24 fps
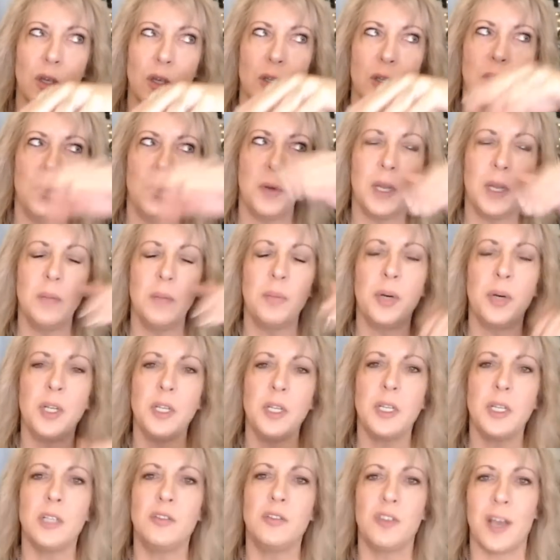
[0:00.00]
you can put
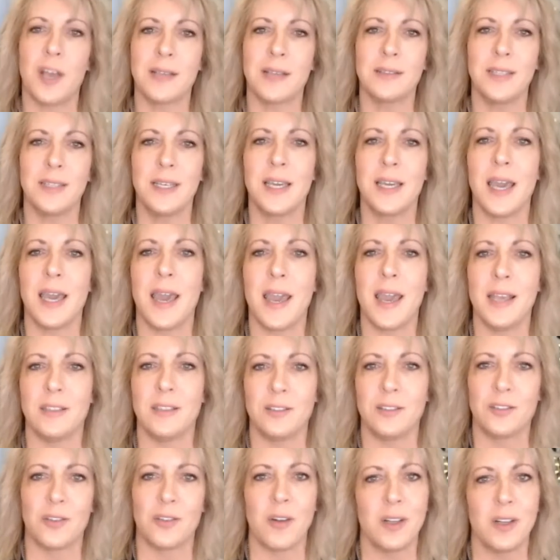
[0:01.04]
in a just in
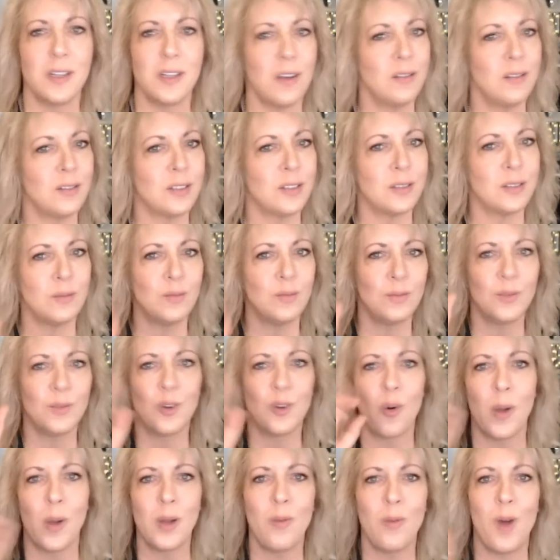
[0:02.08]
case during those
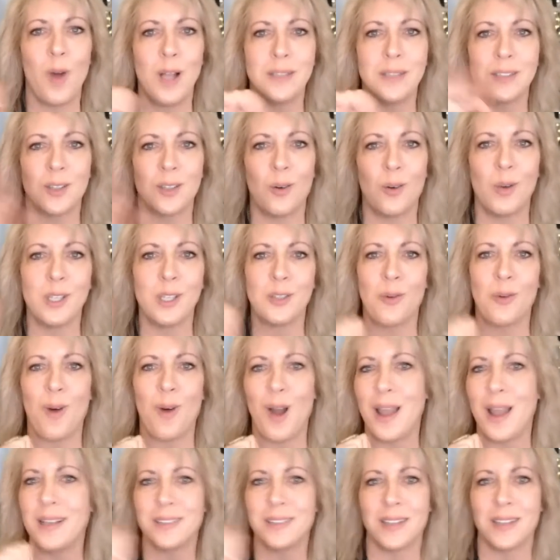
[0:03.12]
going once, going
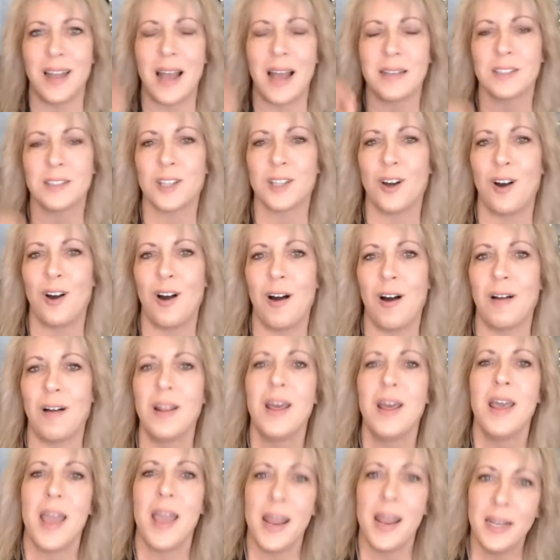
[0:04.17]
twice, last call,
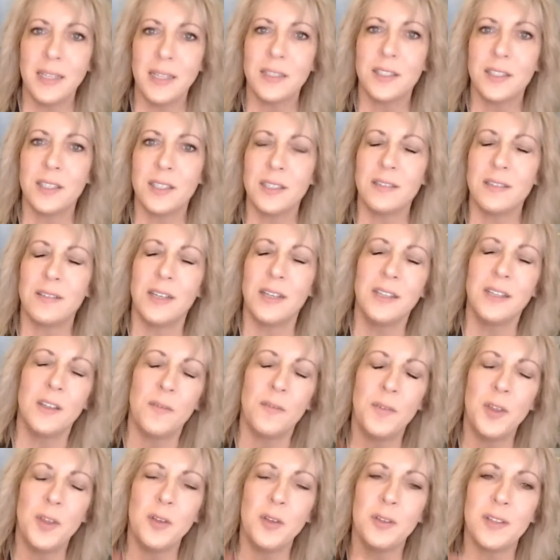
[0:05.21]
and until in the
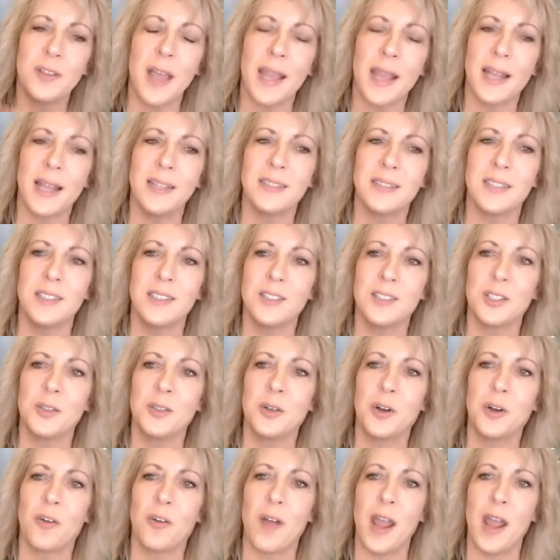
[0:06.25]
few seconds until
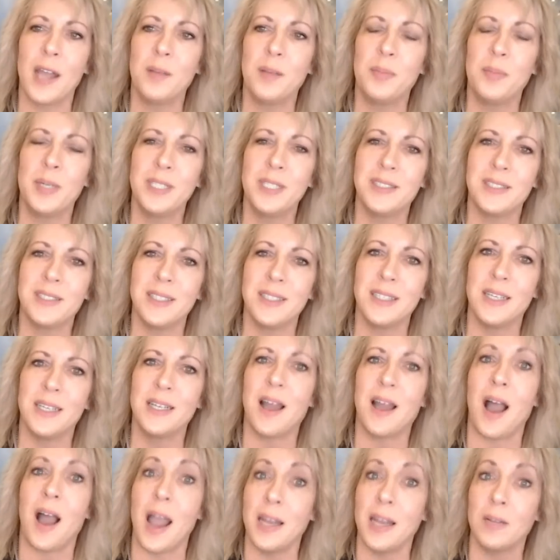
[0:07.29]
Greg puts in
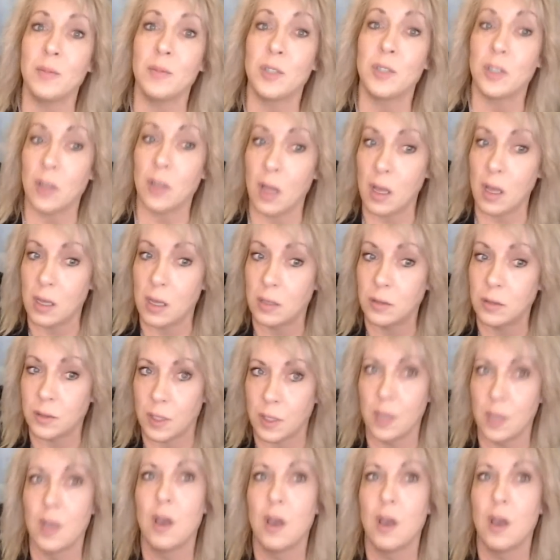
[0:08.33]
item closed